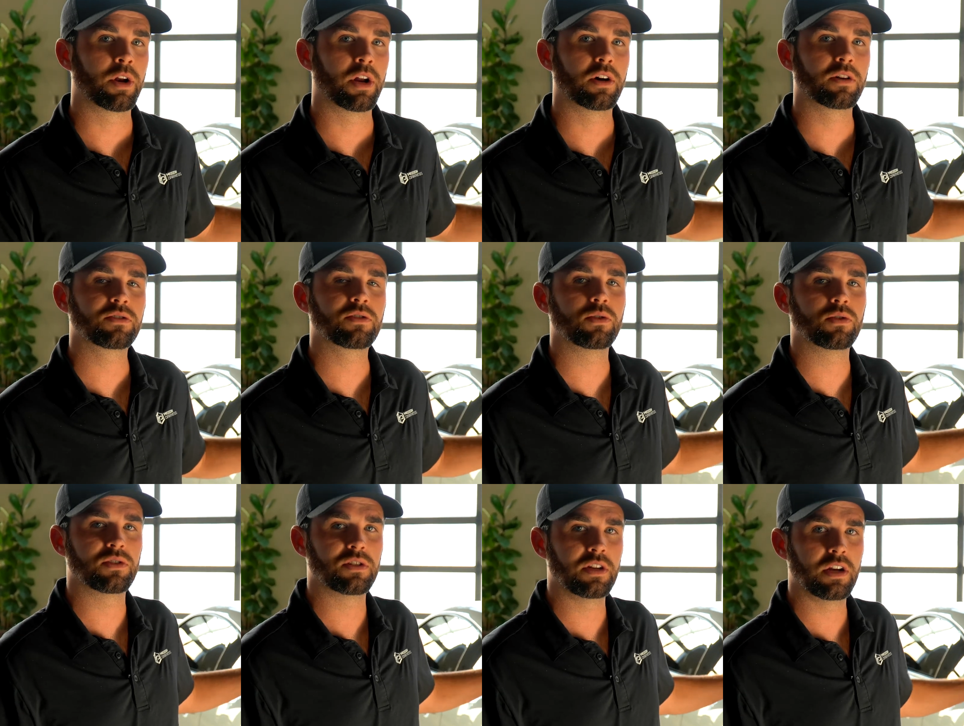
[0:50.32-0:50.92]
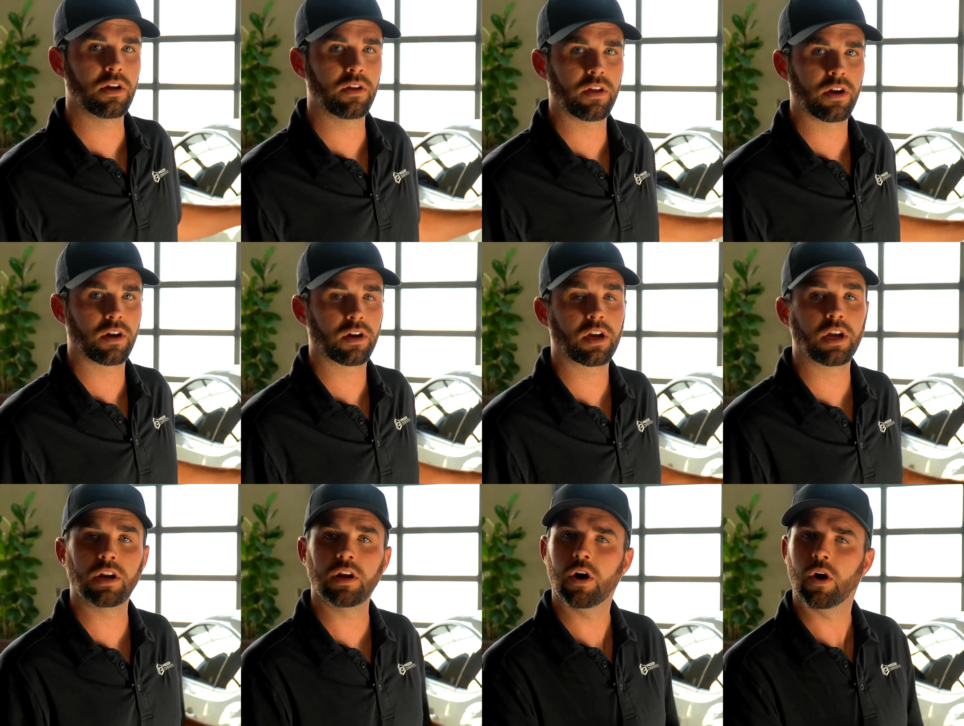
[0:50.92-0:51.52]
else who's near there
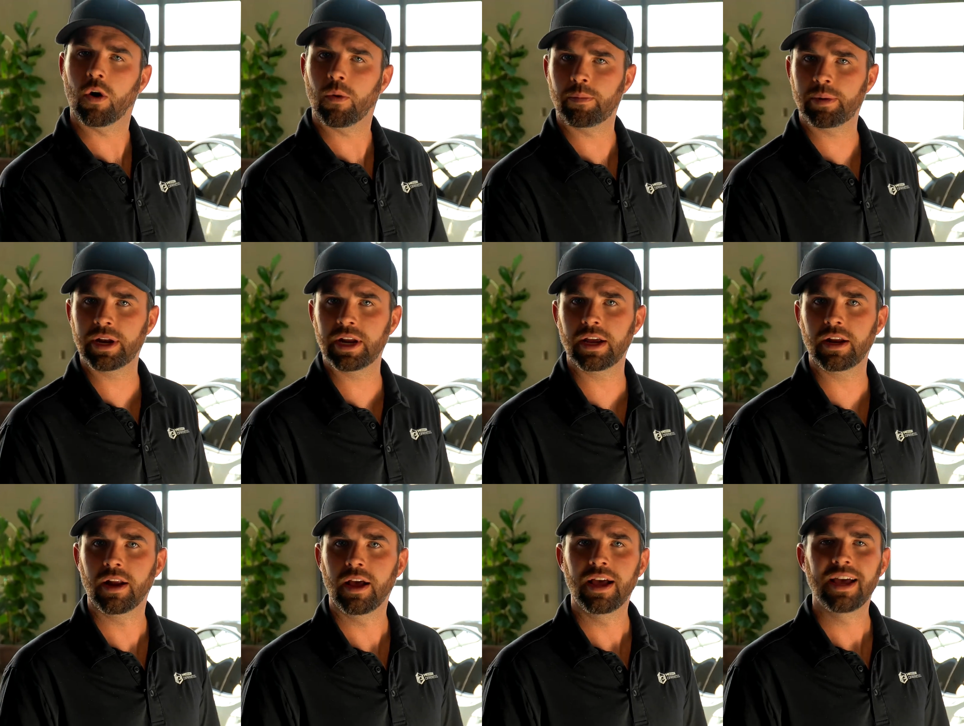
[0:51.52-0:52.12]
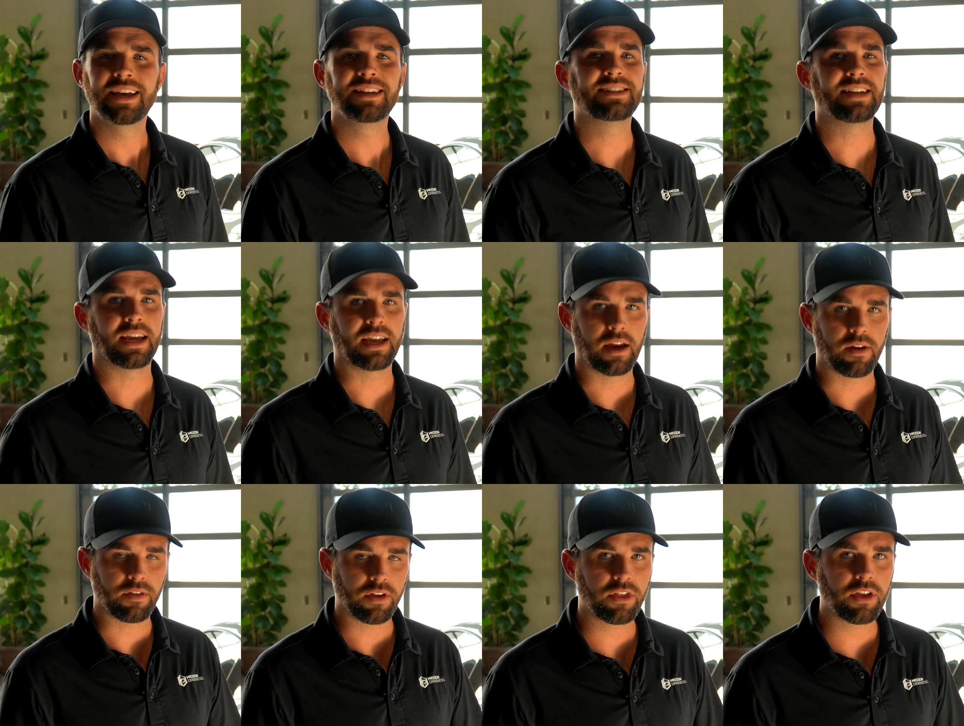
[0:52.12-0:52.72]
can open it, take
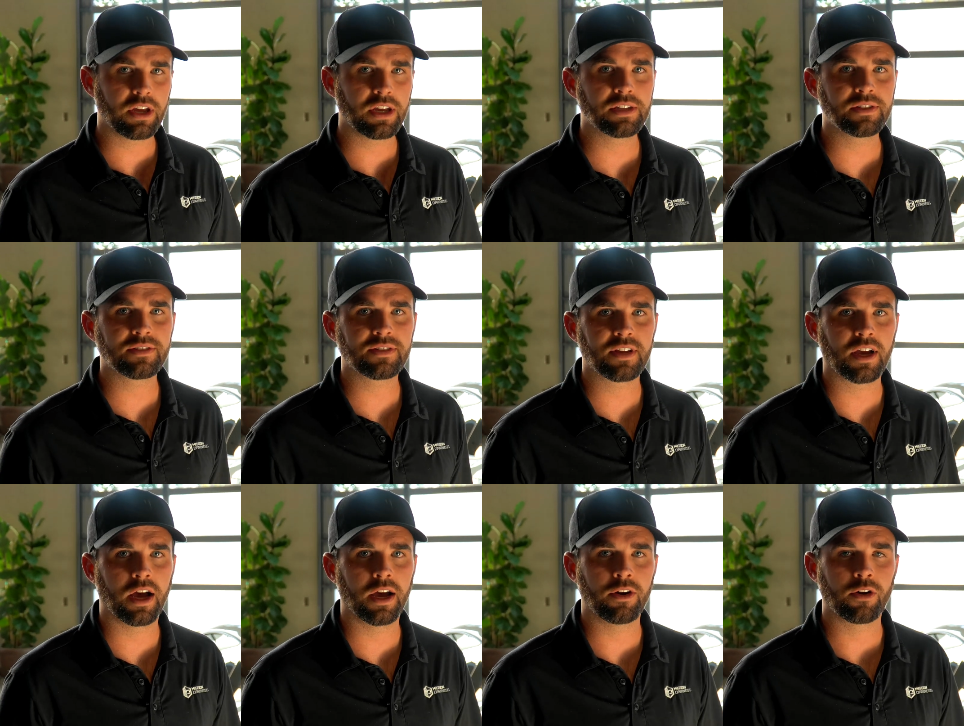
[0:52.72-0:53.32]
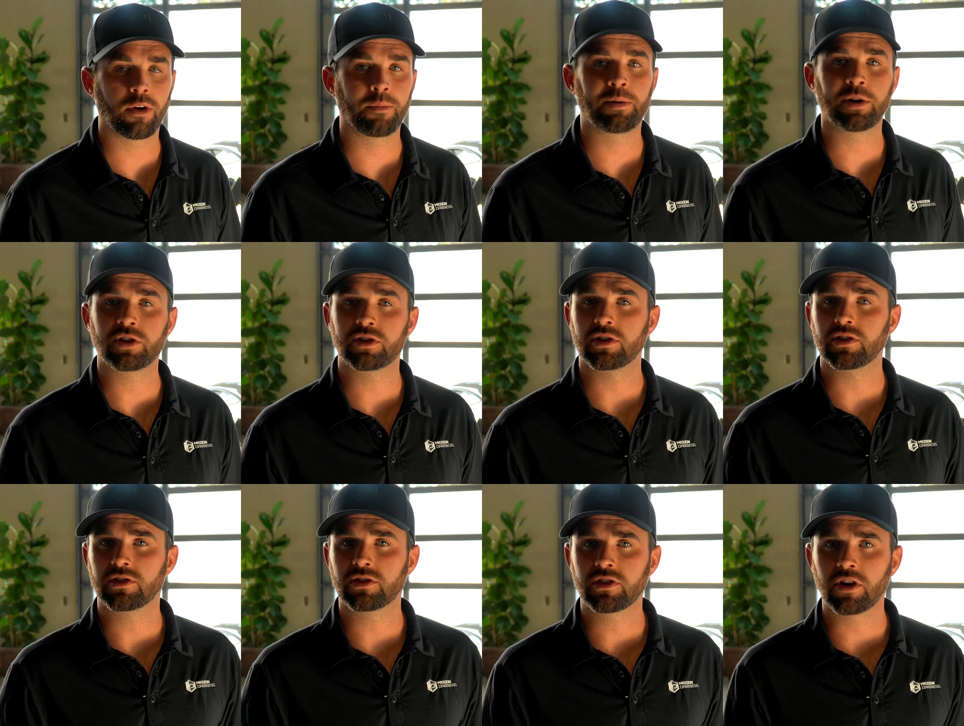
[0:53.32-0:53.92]
everything inside, or push
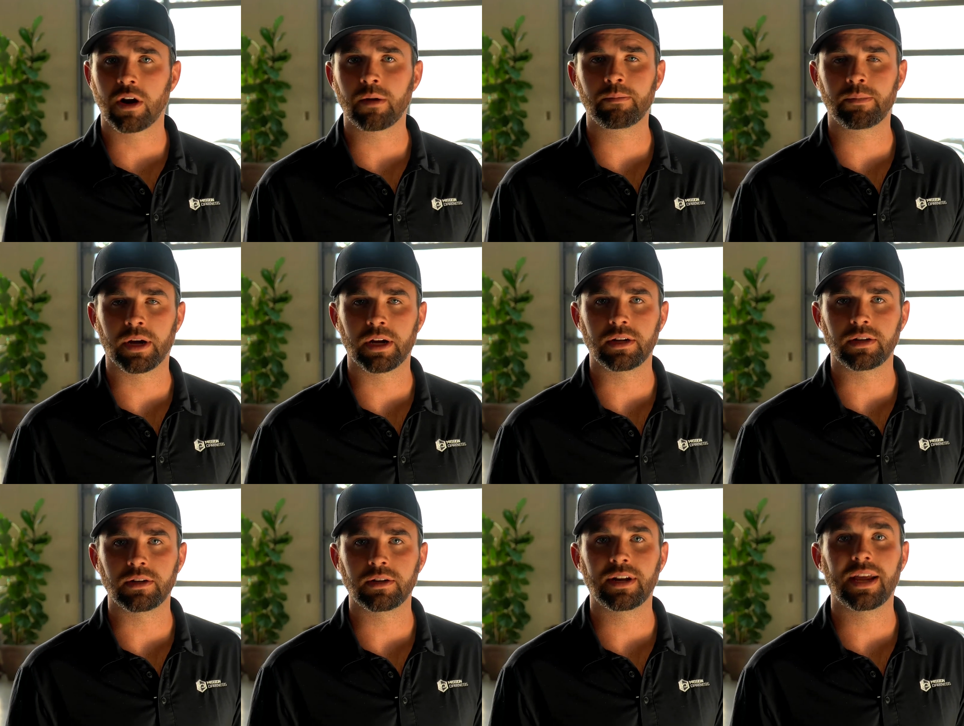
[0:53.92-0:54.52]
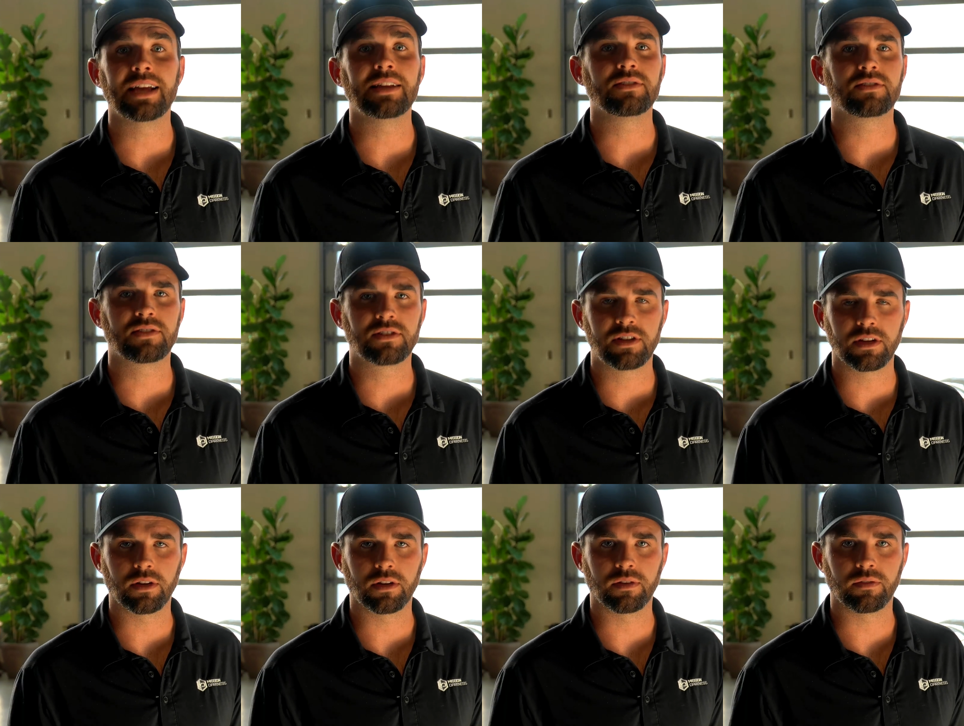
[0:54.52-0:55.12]
the start button and
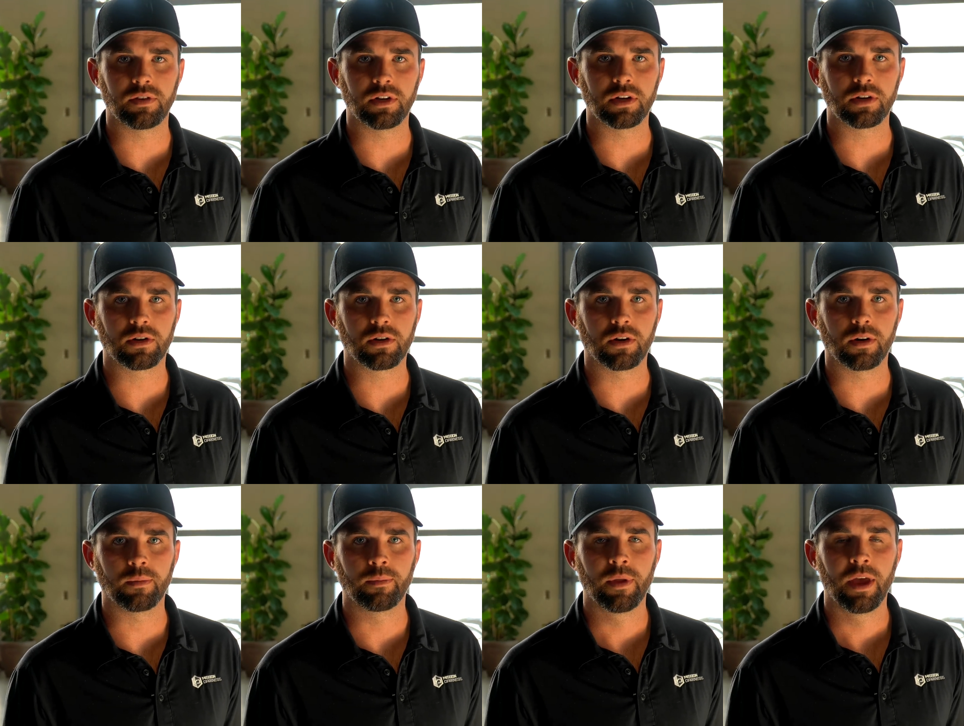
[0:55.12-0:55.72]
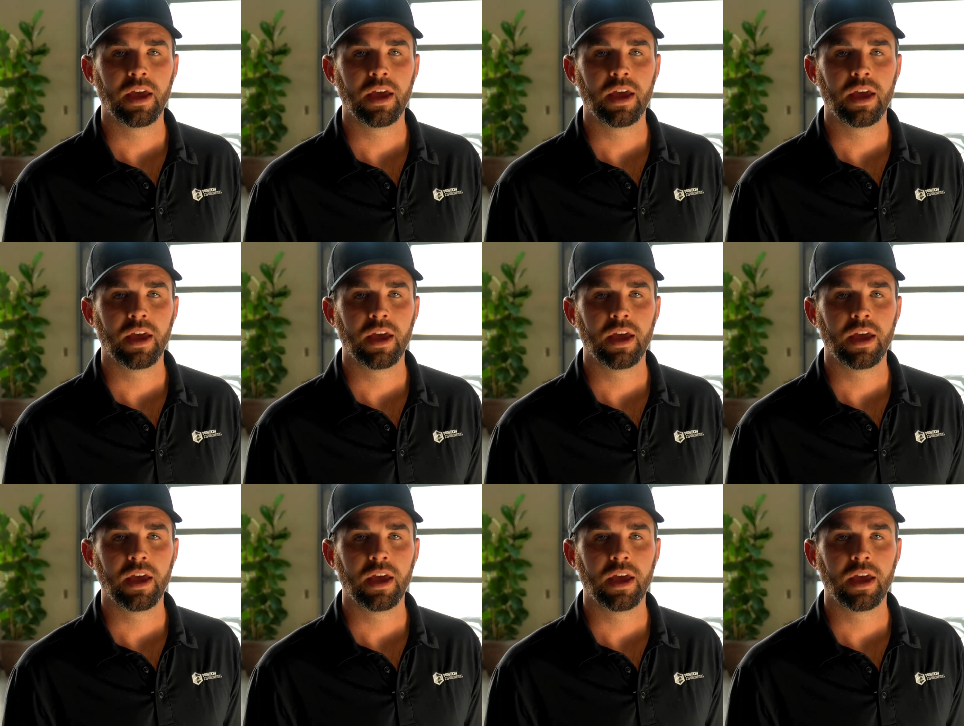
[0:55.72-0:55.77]
steal the vehicle.